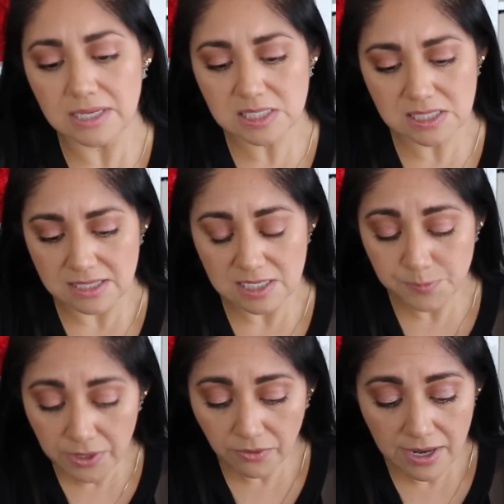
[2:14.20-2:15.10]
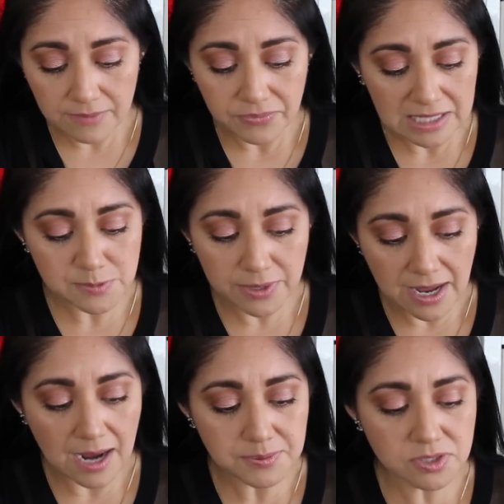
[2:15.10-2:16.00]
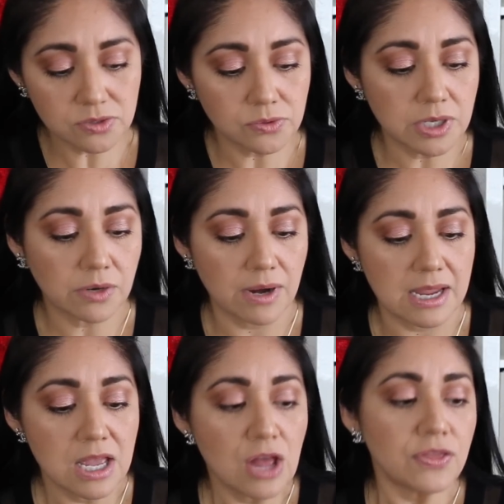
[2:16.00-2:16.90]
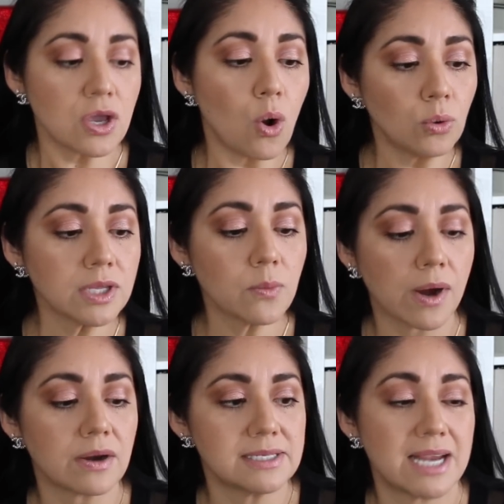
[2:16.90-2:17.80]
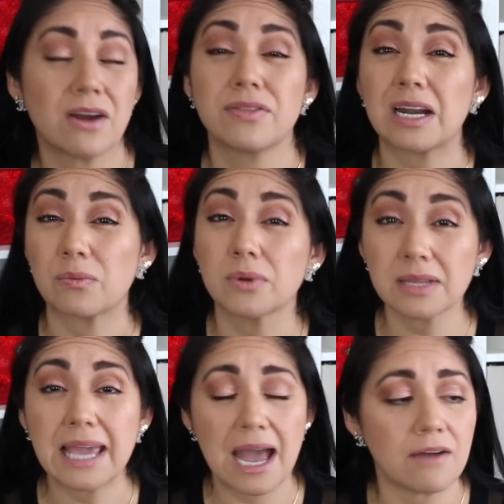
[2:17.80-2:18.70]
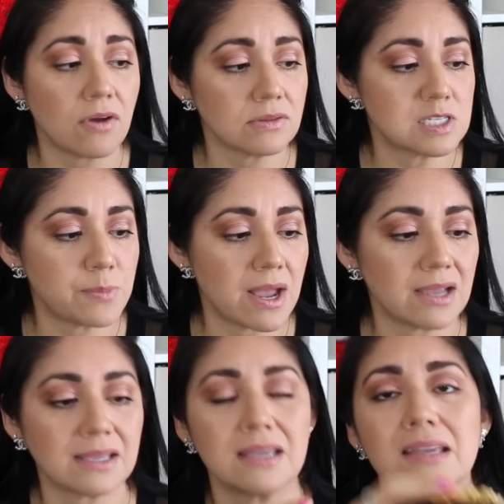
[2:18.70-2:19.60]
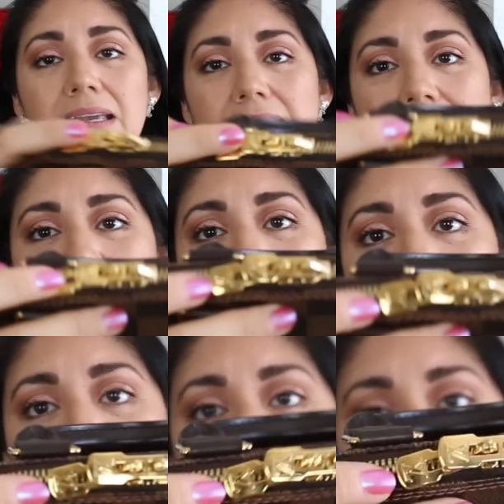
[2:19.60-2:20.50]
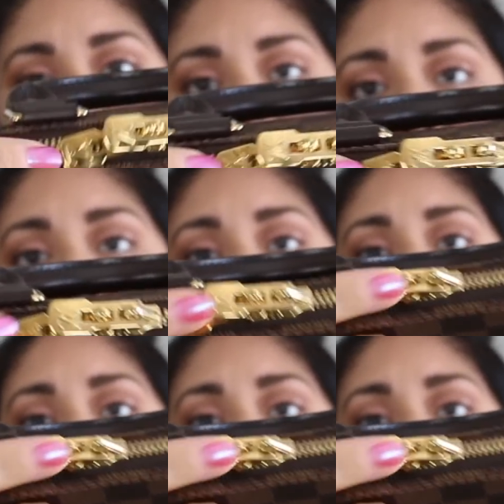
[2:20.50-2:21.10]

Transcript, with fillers: it's it's been great. It's been absolutely great. The only wear and tear that I really have on this bag is on the zipper.